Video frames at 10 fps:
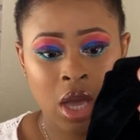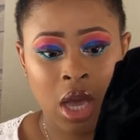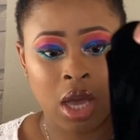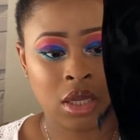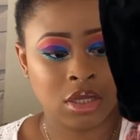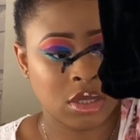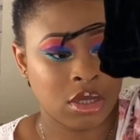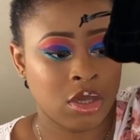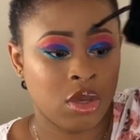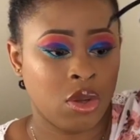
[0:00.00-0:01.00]
And
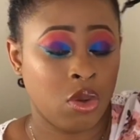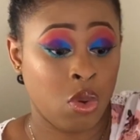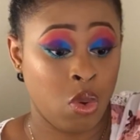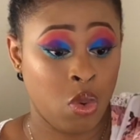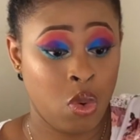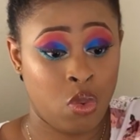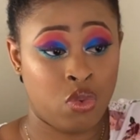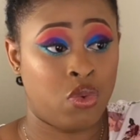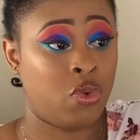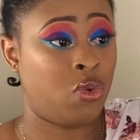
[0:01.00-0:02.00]
ooh,
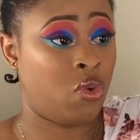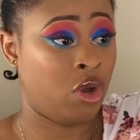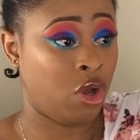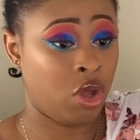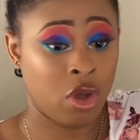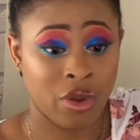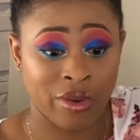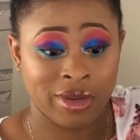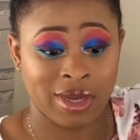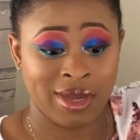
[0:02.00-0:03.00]

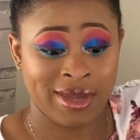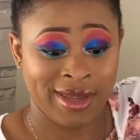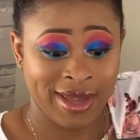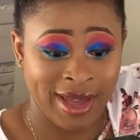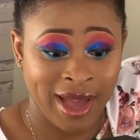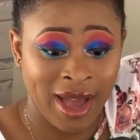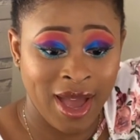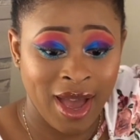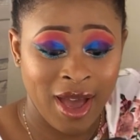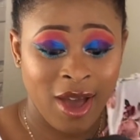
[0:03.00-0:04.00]
Lord.
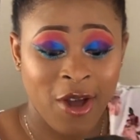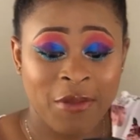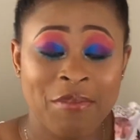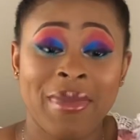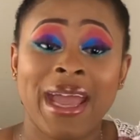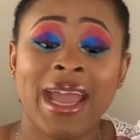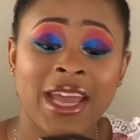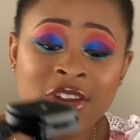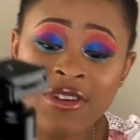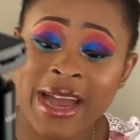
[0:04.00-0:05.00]

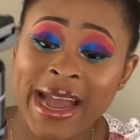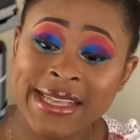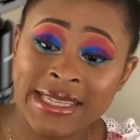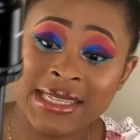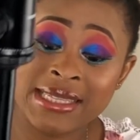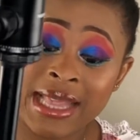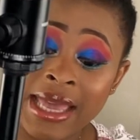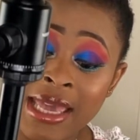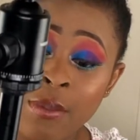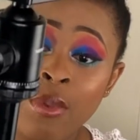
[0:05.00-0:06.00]
Man, you guys, this is
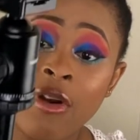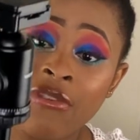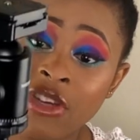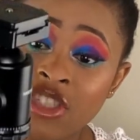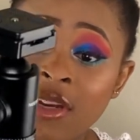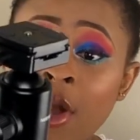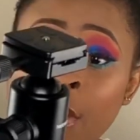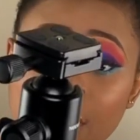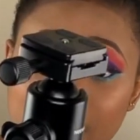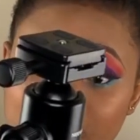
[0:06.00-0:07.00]
like a professional
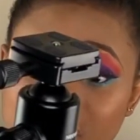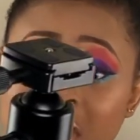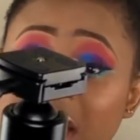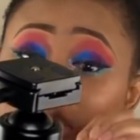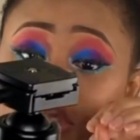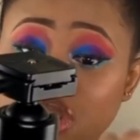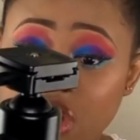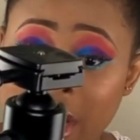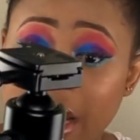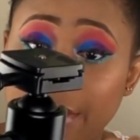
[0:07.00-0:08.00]

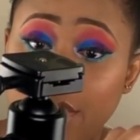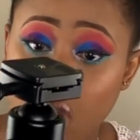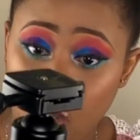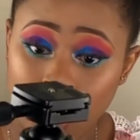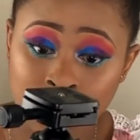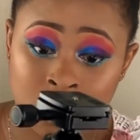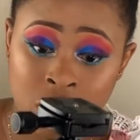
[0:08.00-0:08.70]
tripod.